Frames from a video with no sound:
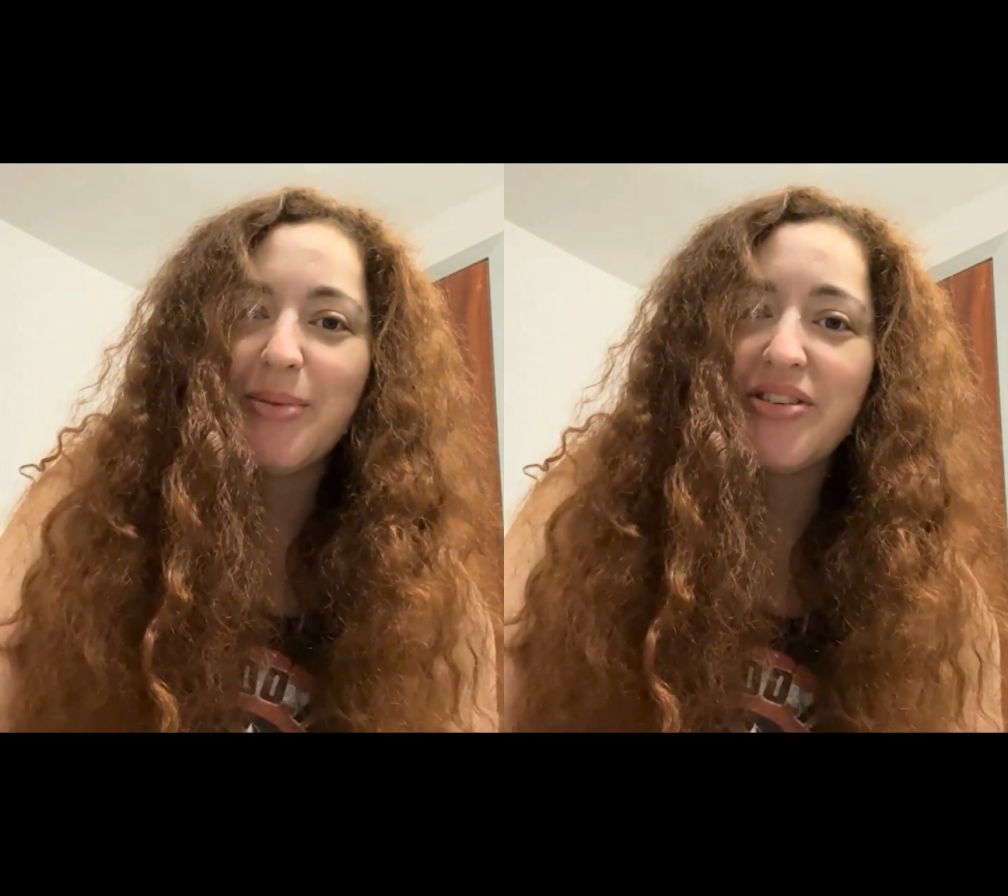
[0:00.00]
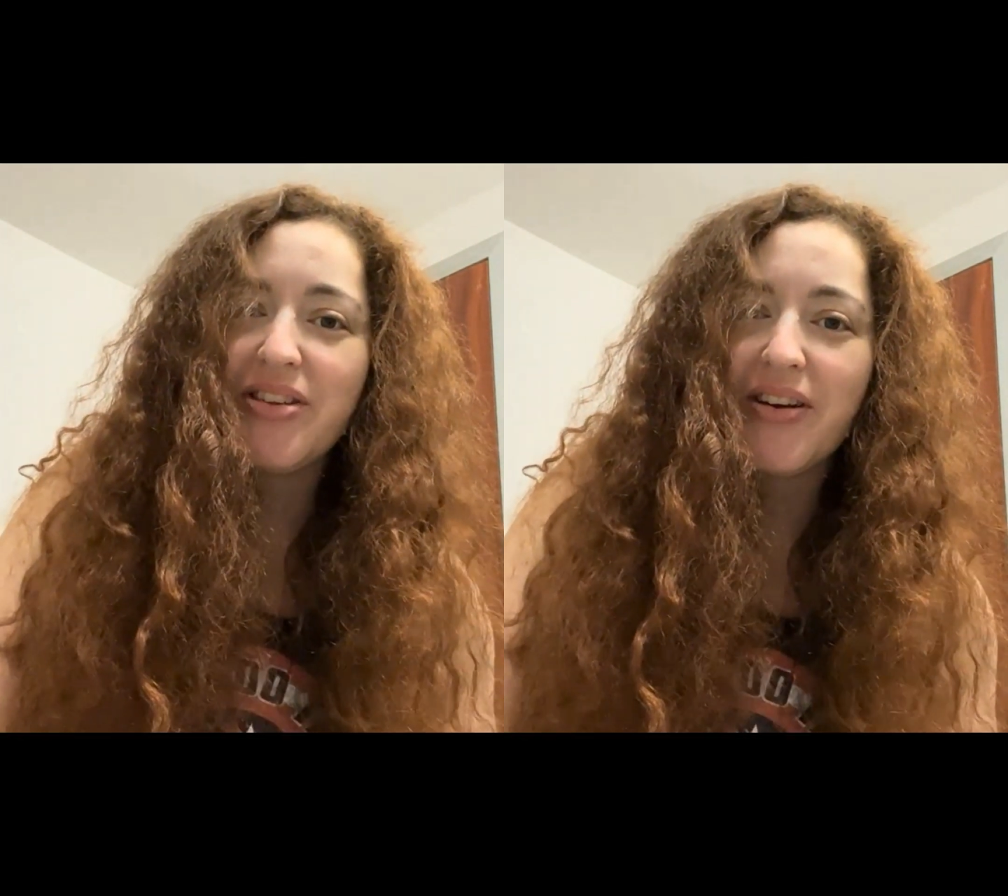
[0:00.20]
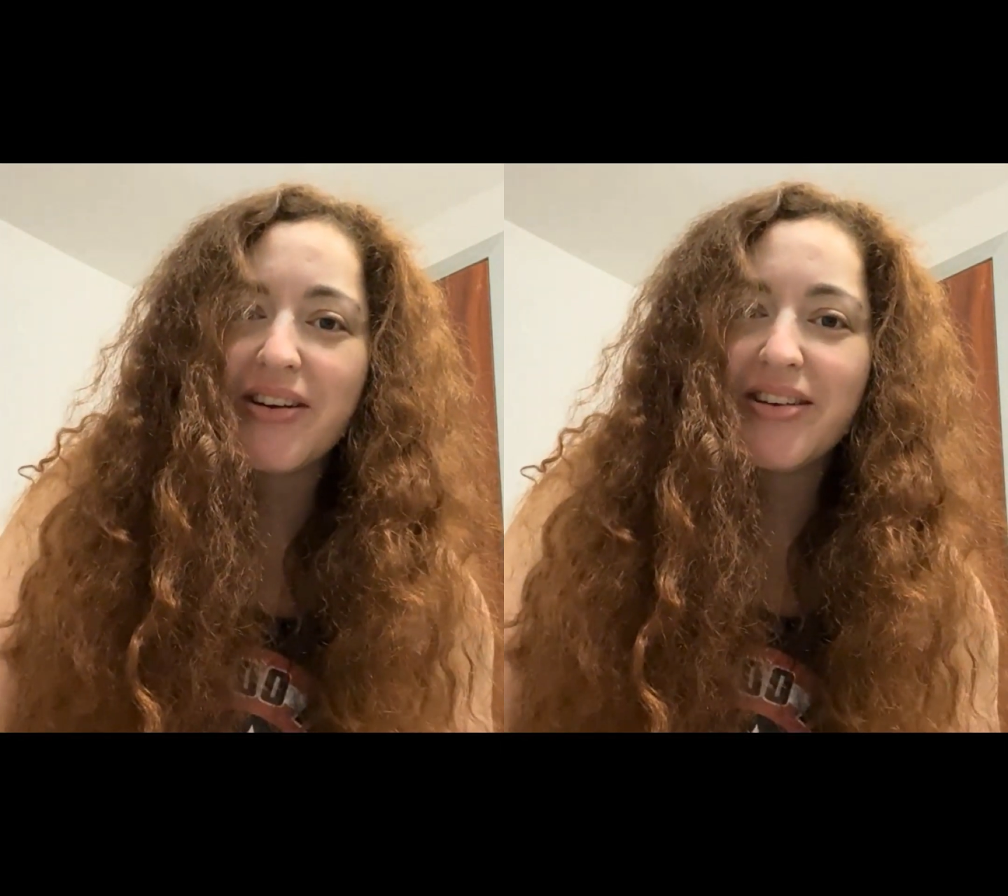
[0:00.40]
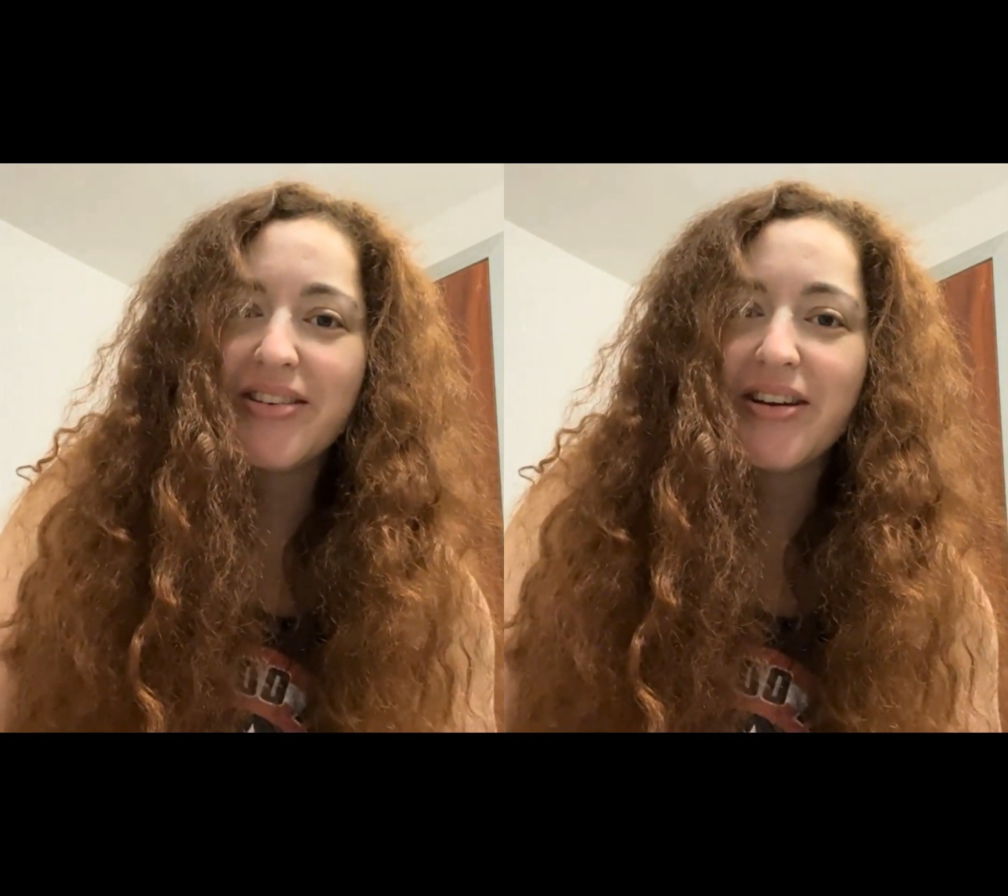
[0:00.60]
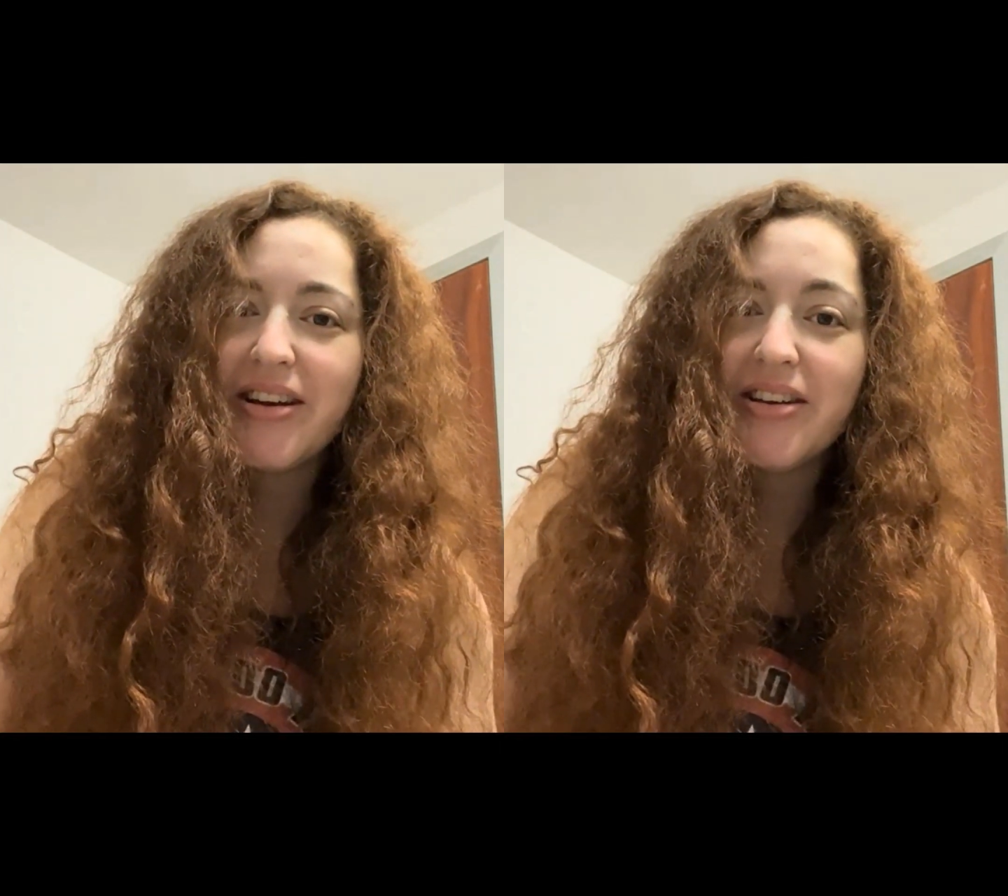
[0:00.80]
the Mrs.
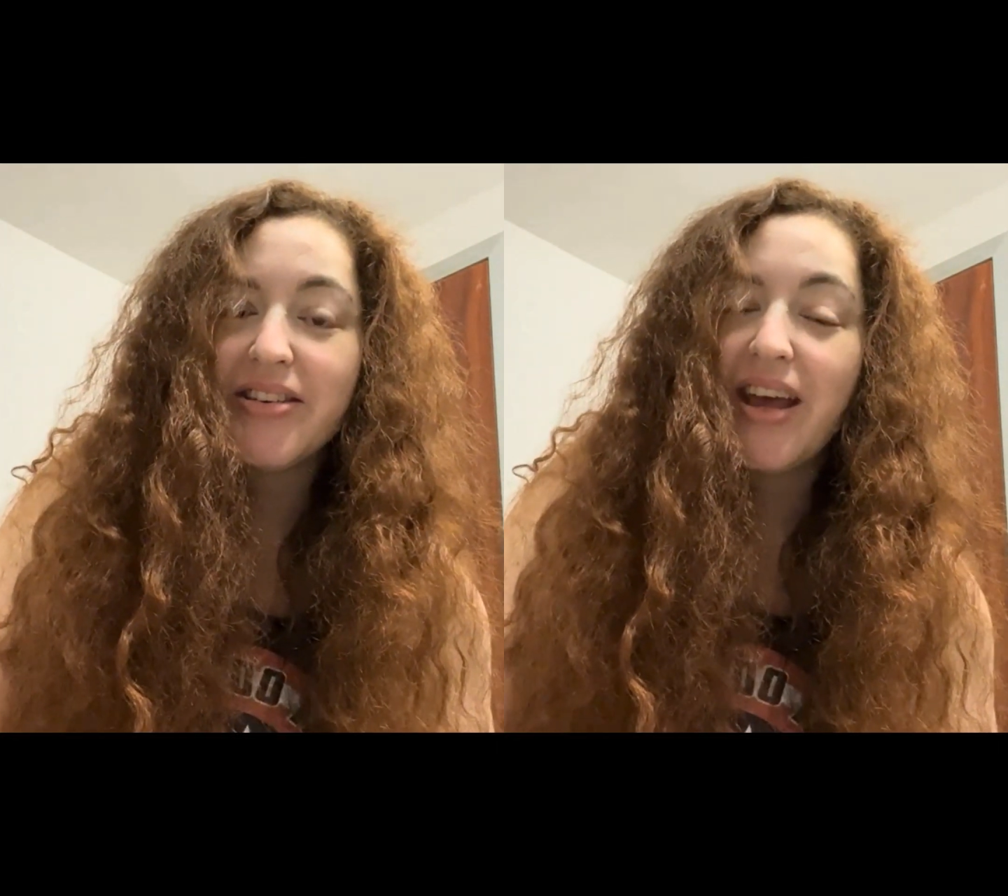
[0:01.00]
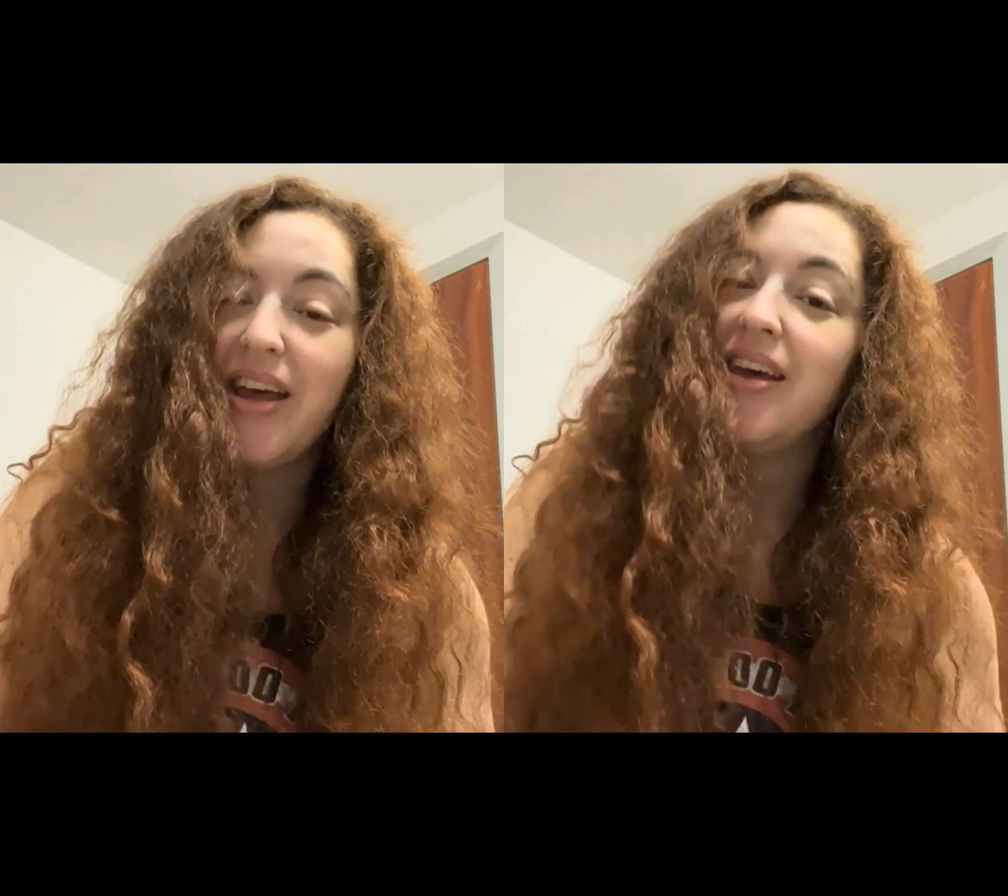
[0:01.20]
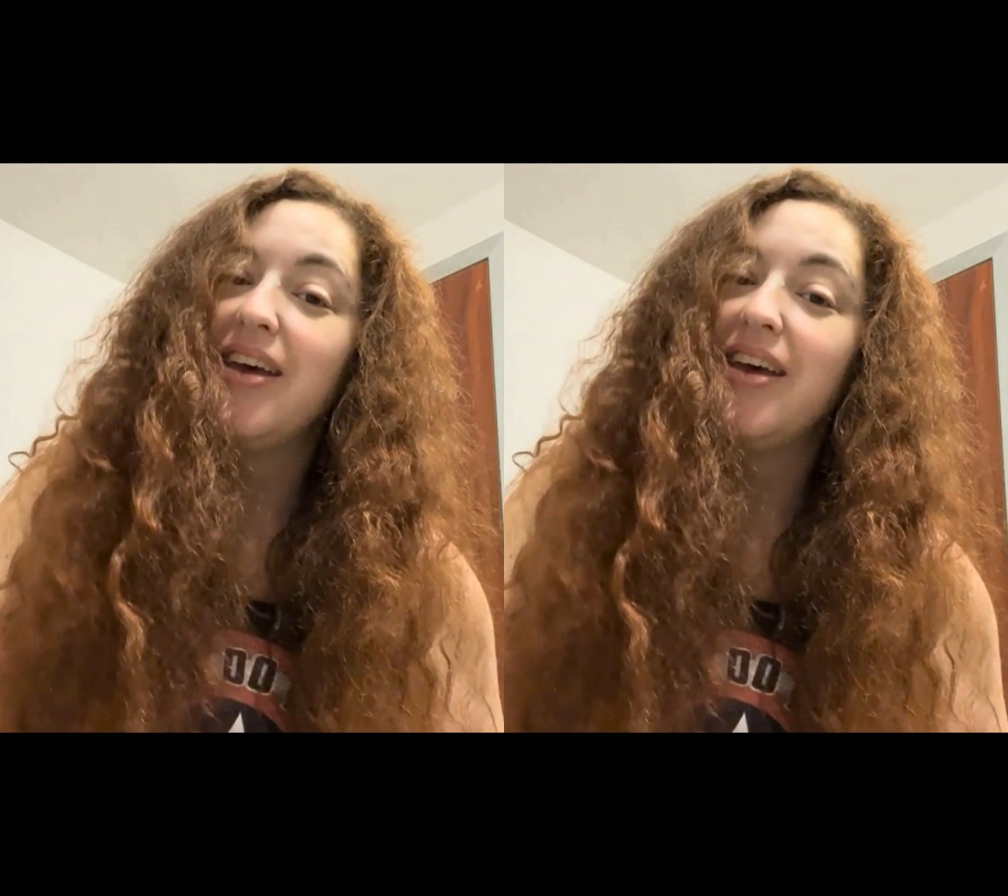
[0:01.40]
Hawking series.